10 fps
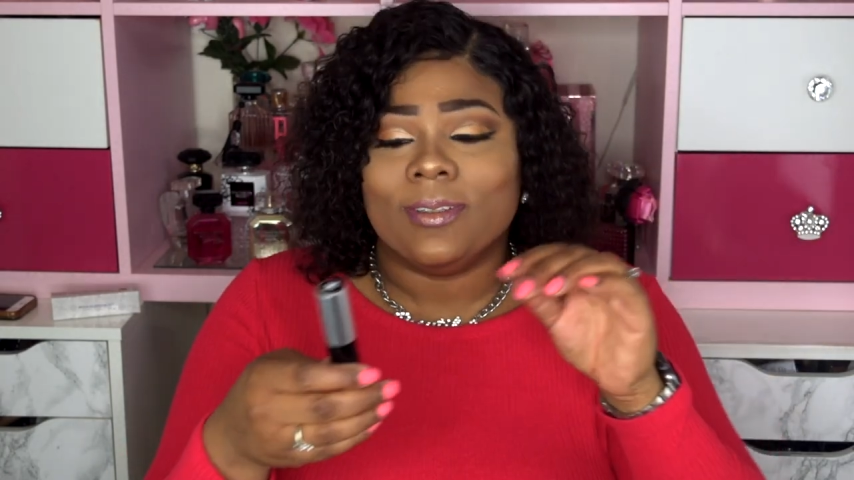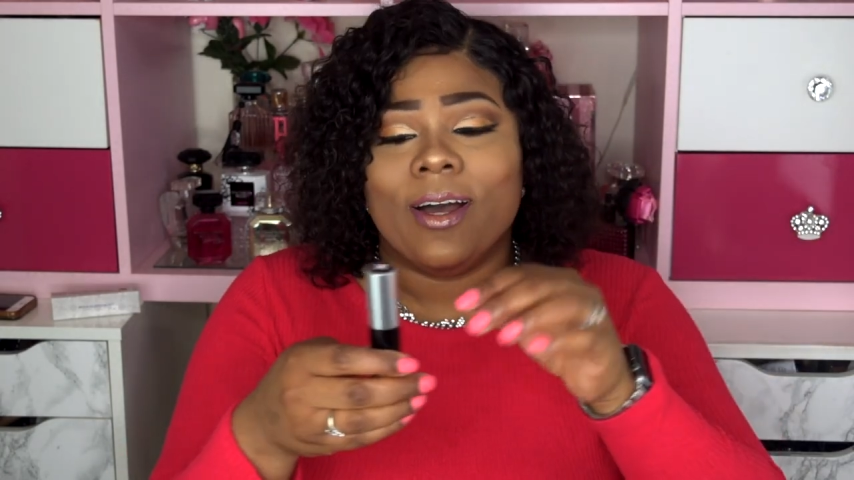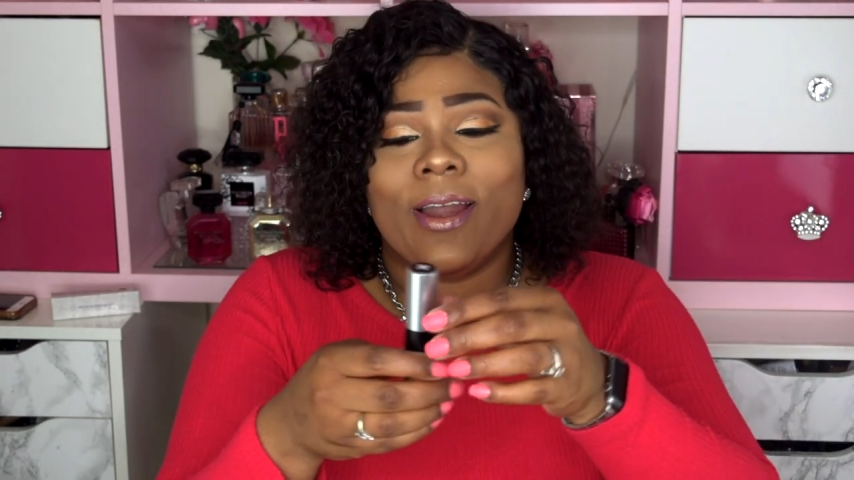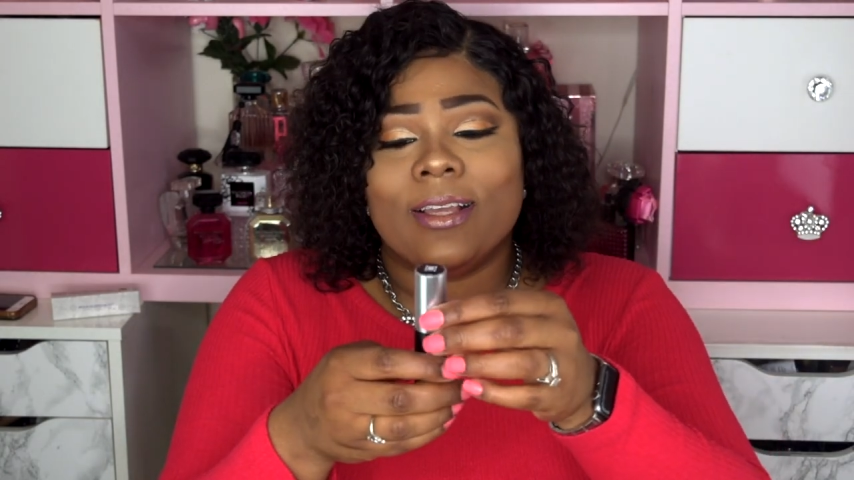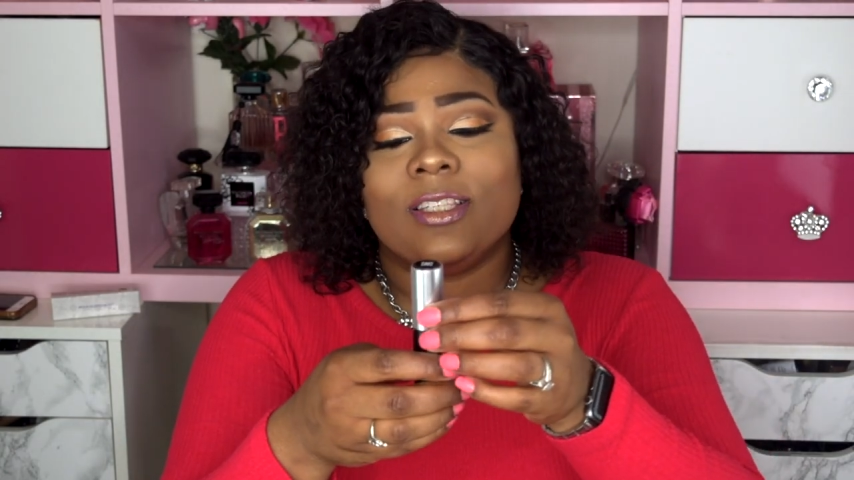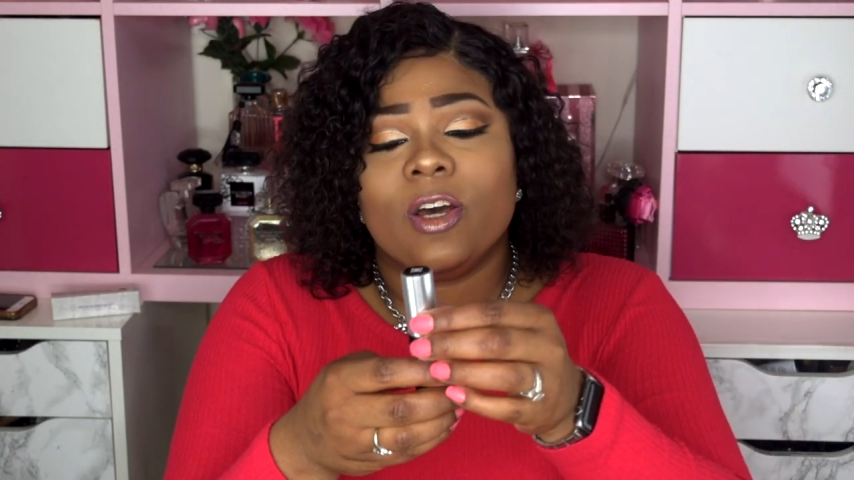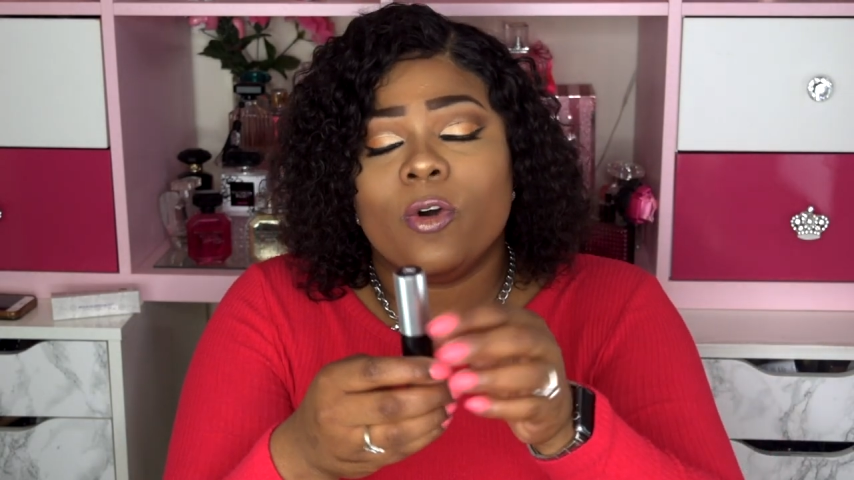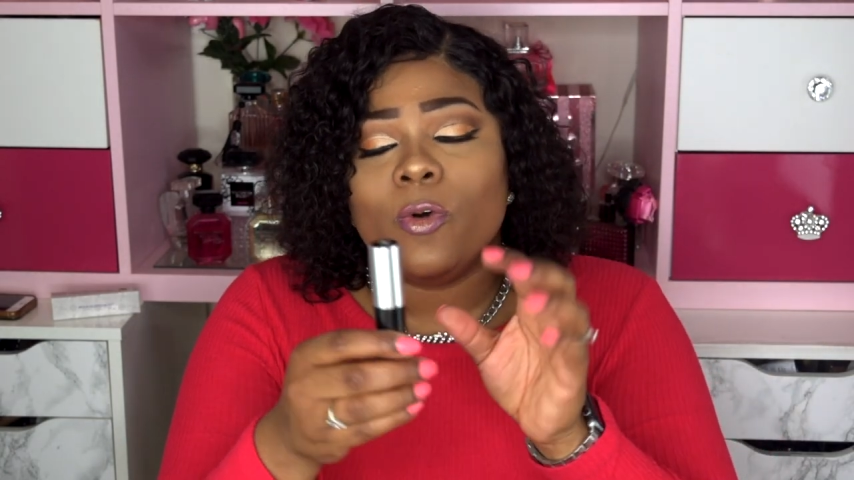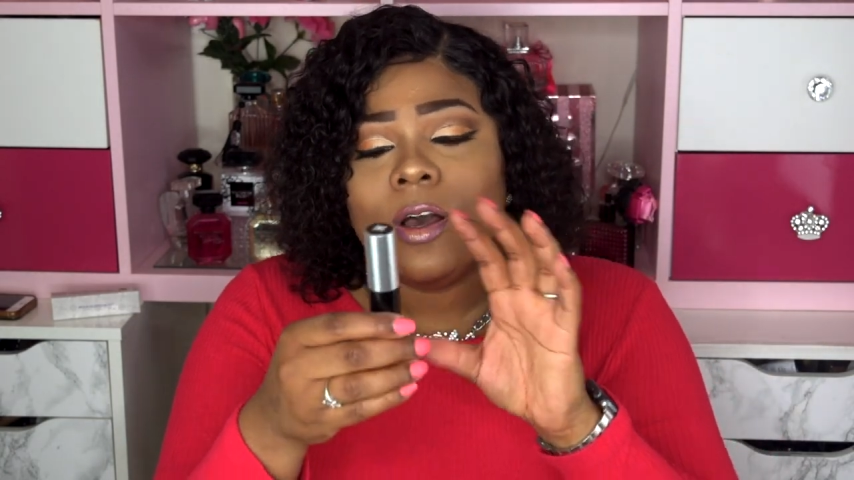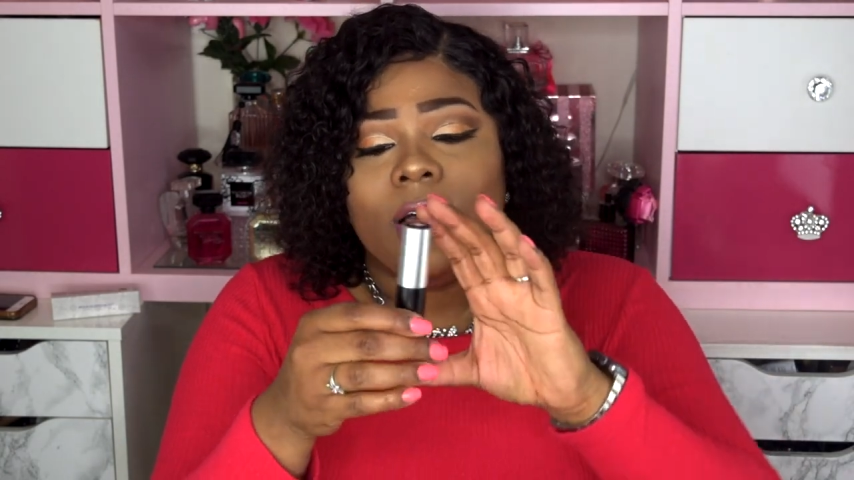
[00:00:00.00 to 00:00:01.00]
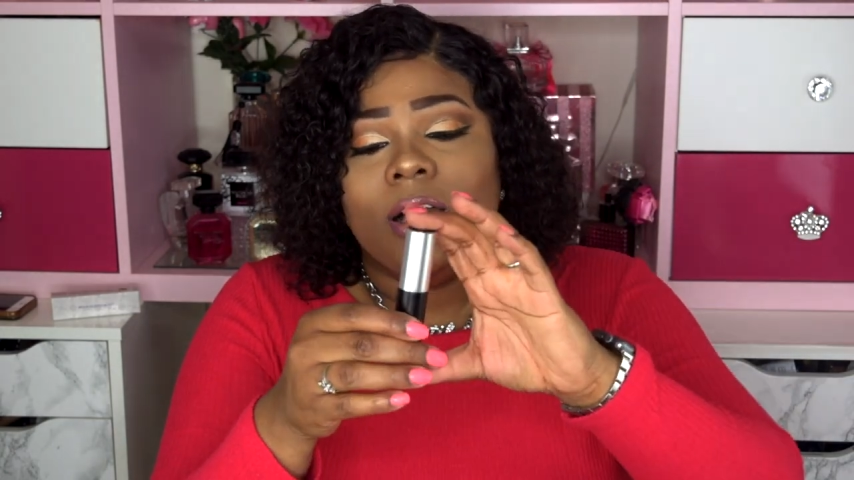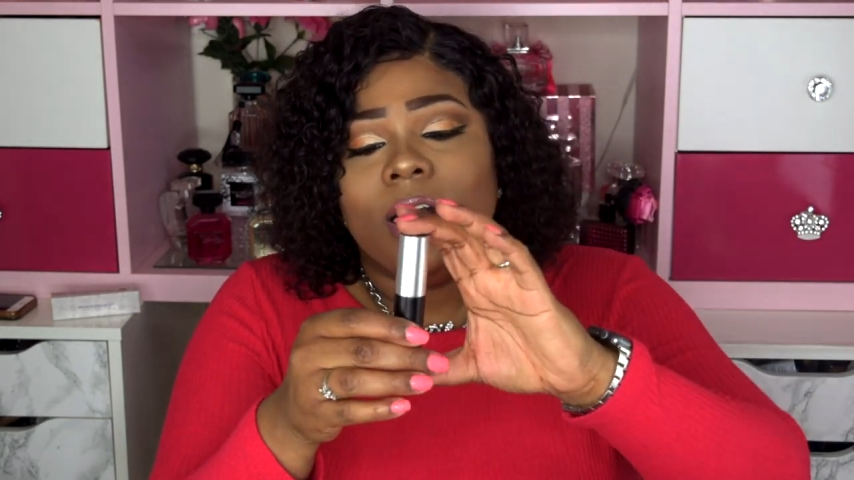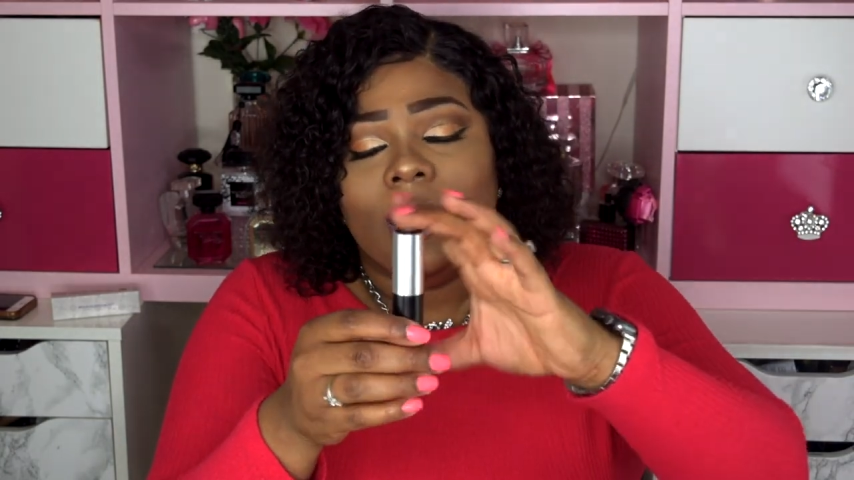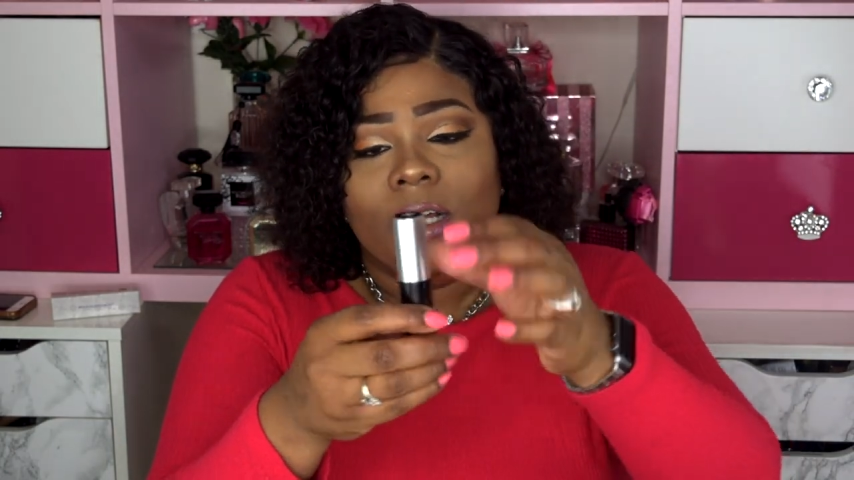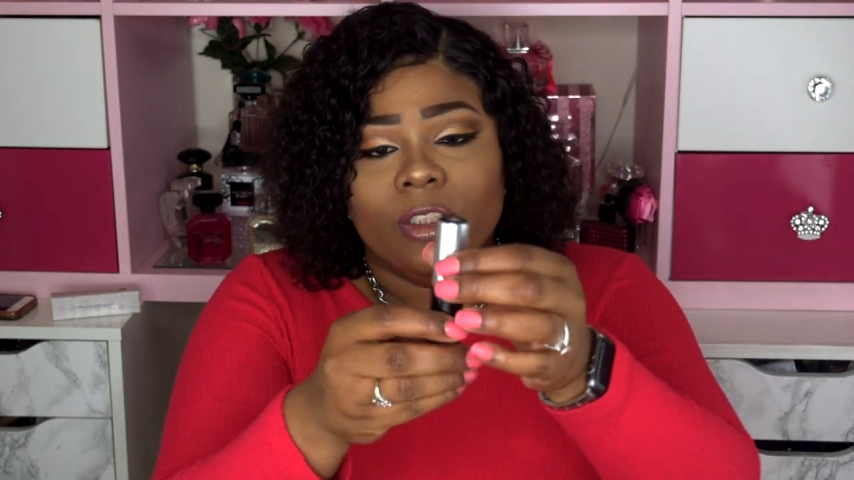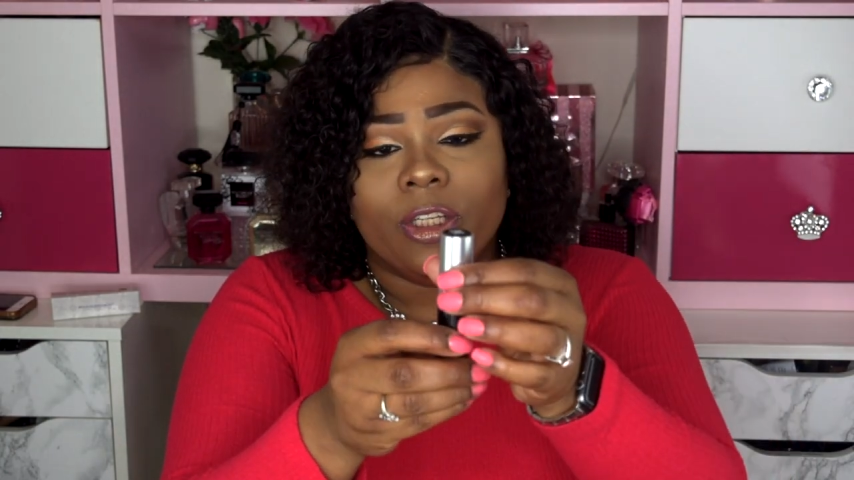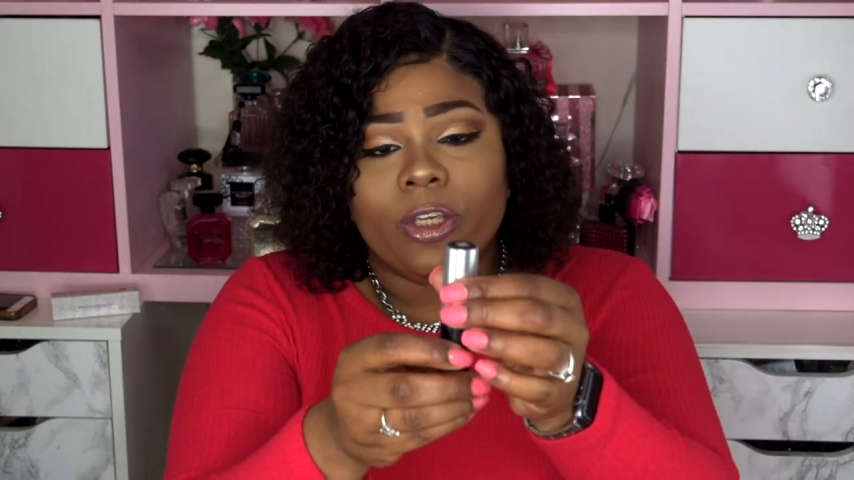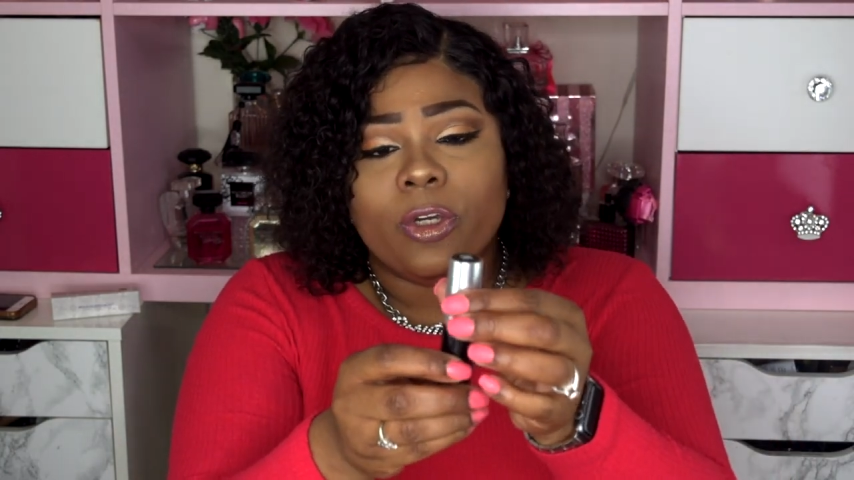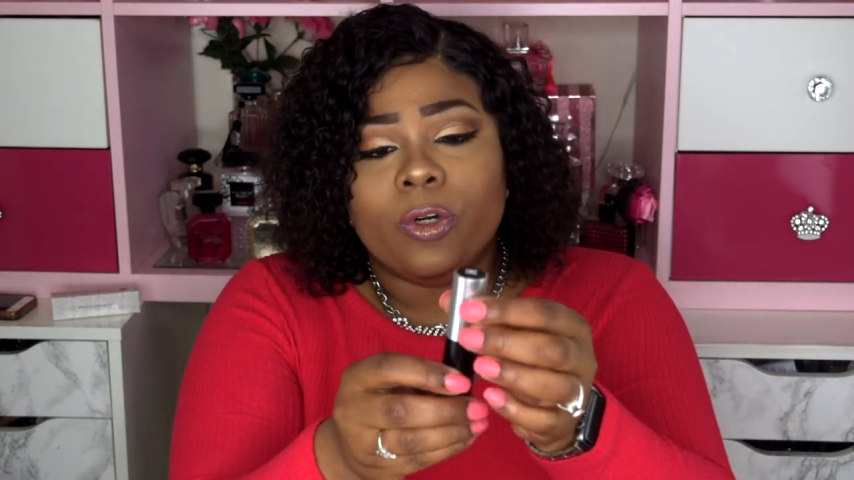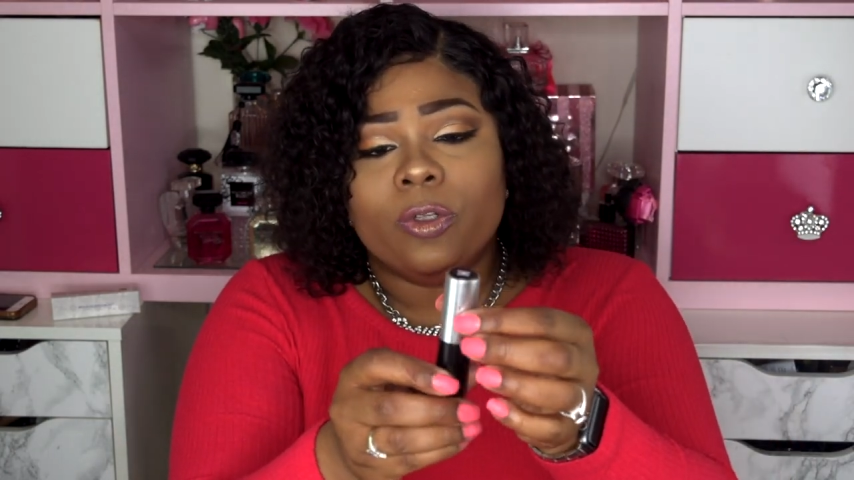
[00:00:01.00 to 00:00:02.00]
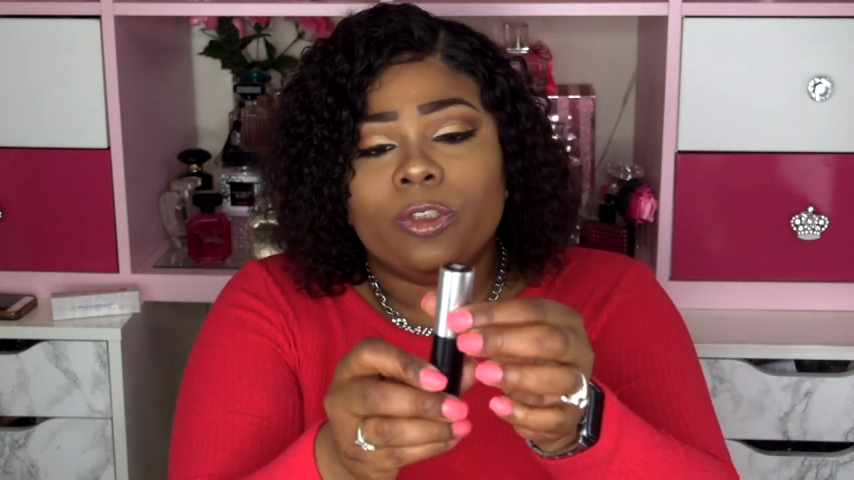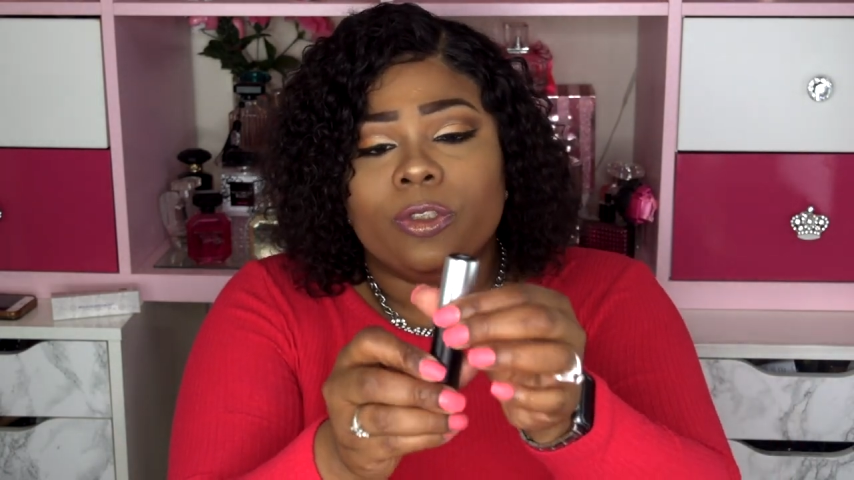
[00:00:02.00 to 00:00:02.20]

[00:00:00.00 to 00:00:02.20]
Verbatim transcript: All right, so to use,